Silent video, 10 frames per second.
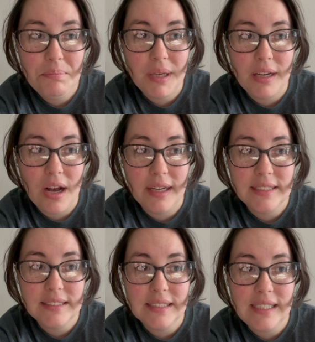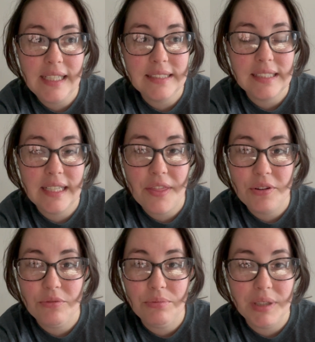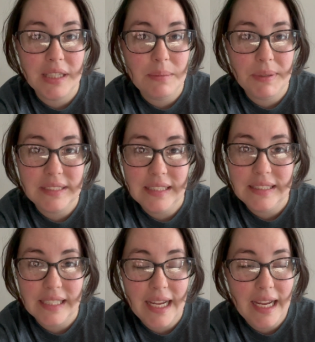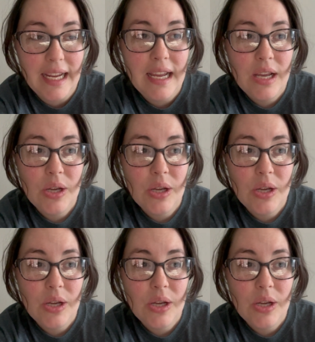but honestly, it's another really busy day.